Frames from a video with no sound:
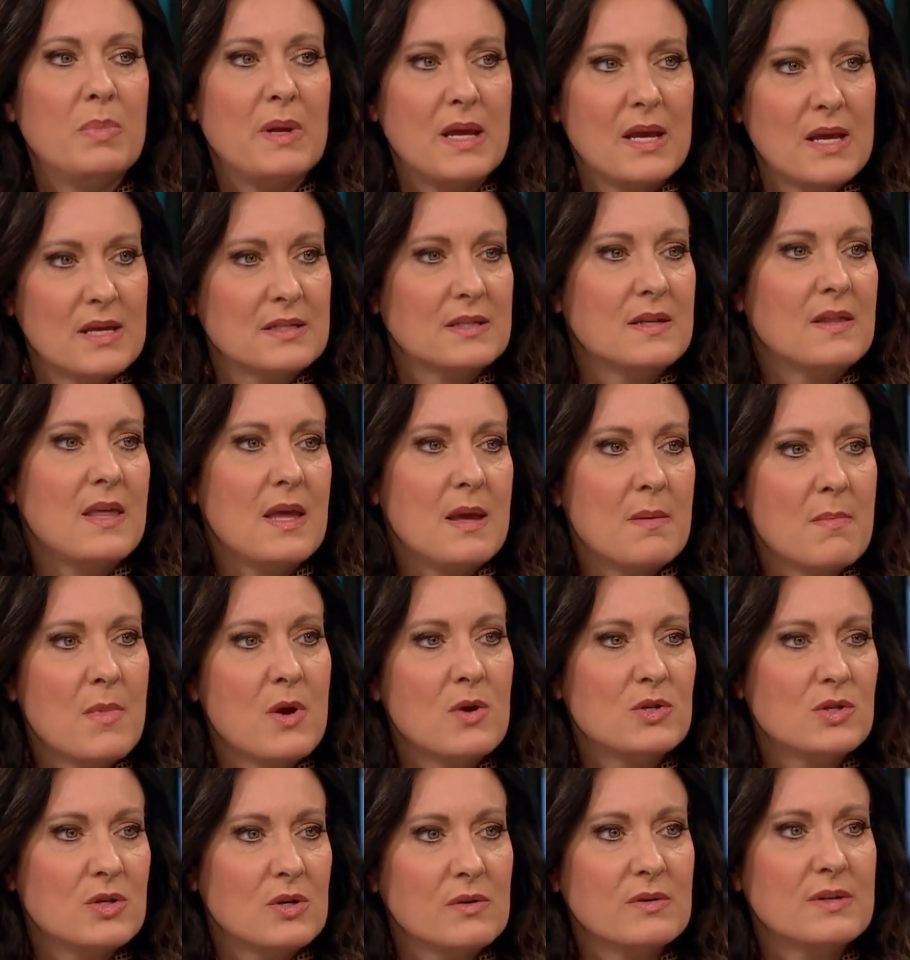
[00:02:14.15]
because of the
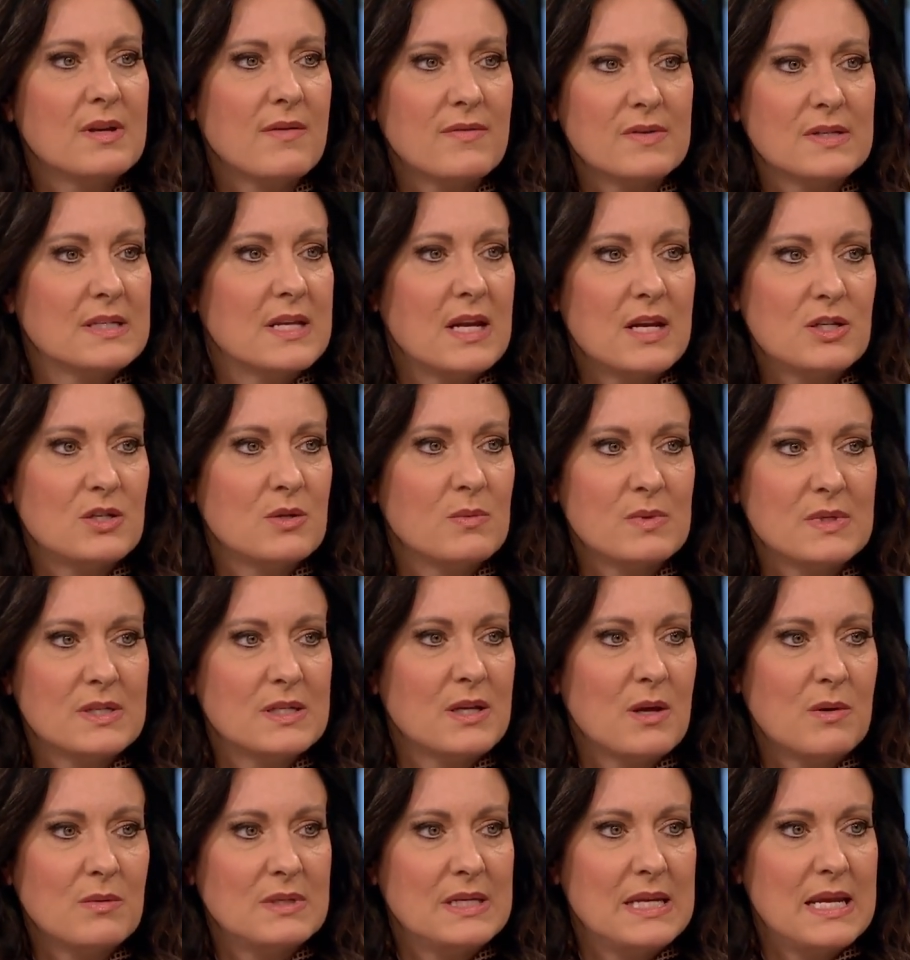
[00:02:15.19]
emotional devastation was
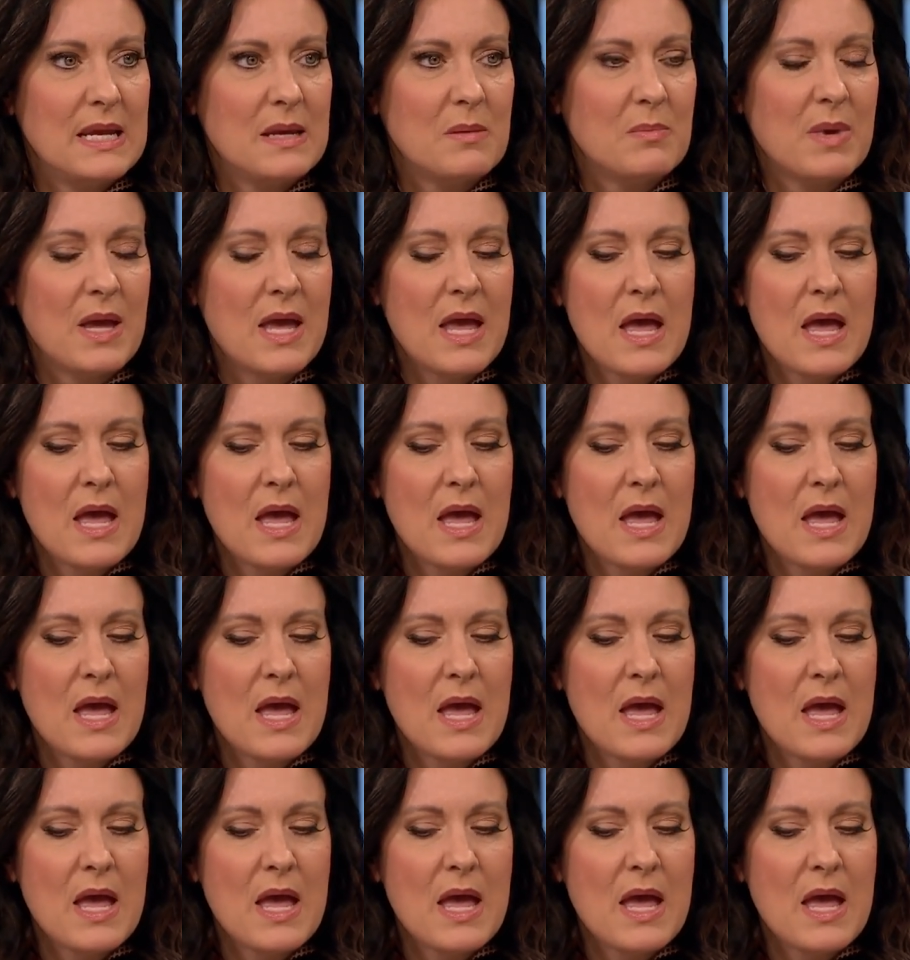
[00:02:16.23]
so deep.